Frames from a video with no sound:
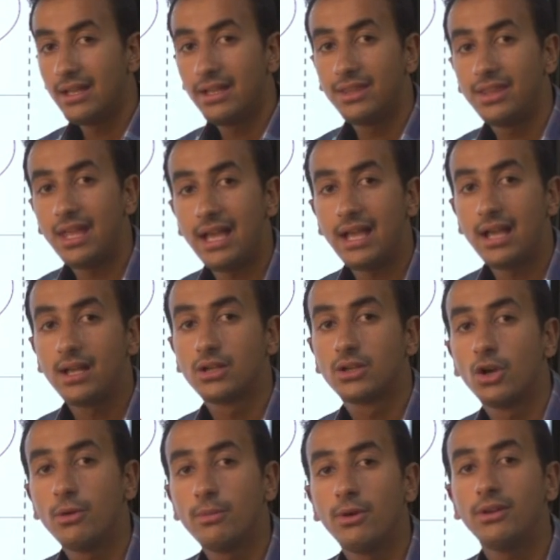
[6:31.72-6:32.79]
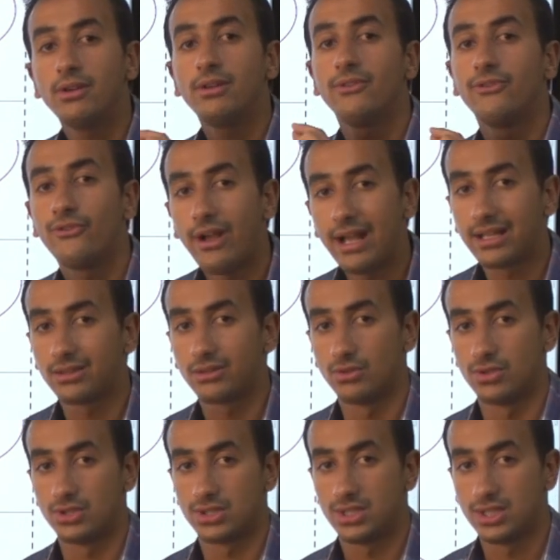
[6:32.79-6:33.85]
the common
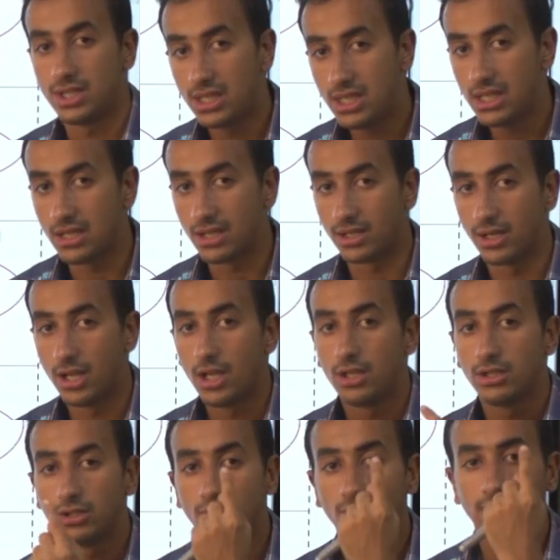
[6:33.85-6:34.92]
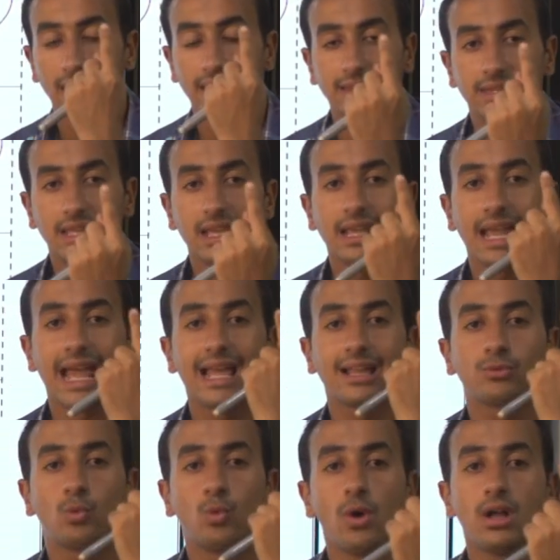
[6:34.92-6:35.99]
factors here. You can take
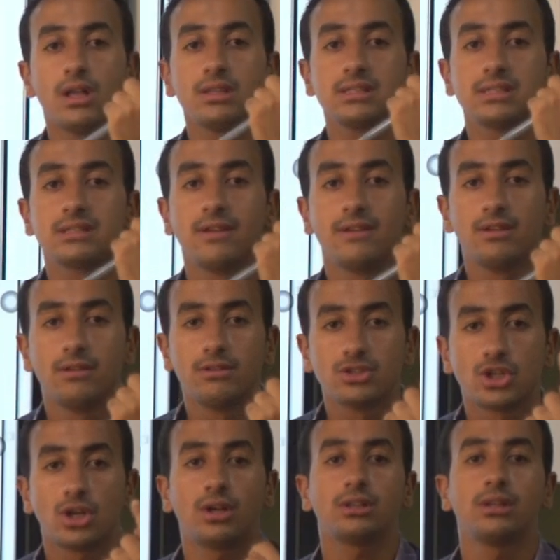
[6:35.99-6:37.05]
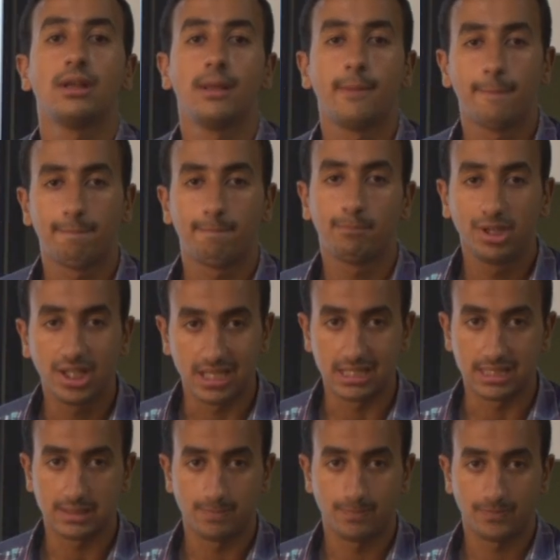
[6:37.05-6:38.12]
at once short,
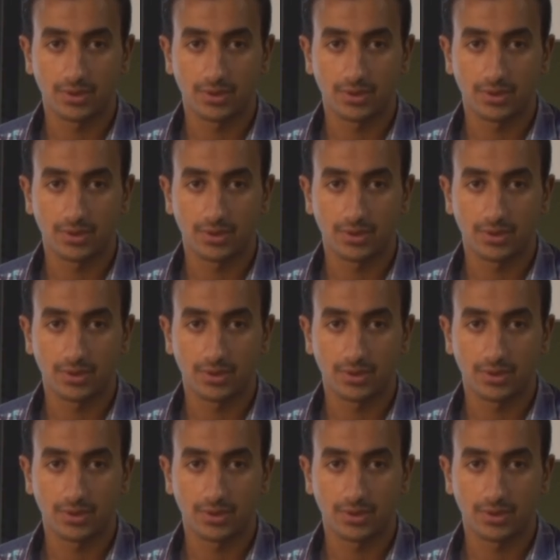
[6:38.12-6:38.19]
please.